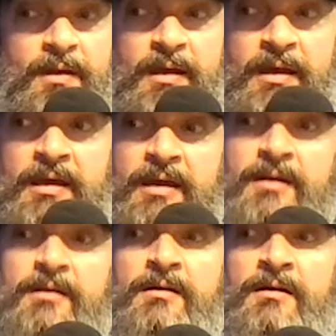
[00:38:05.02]

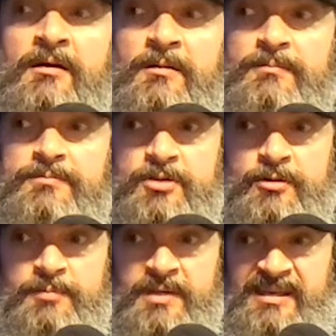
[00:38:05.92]
and um,
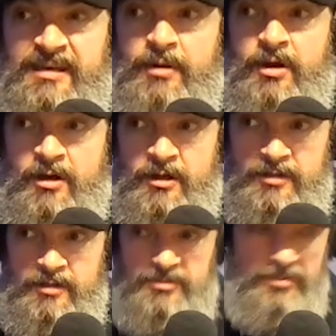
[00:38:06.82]
so it became
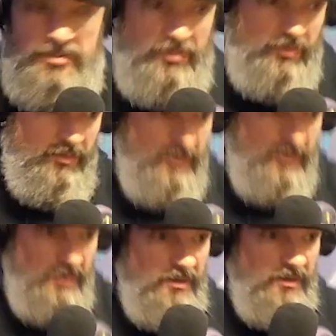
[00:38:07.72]
hard to
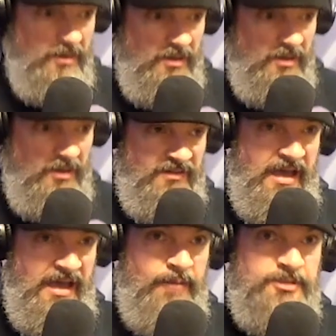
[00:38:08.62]

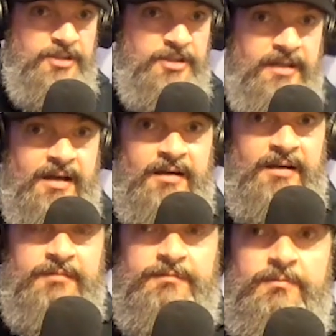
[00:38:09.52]
establish any kind of
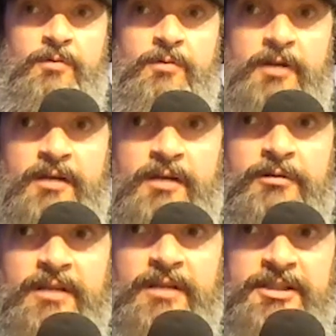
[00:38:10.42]
working
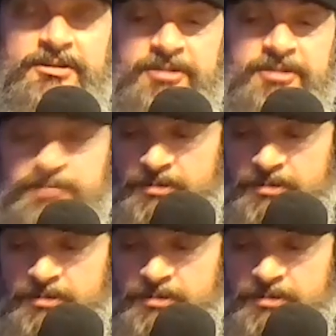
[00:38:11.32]
relationship, so to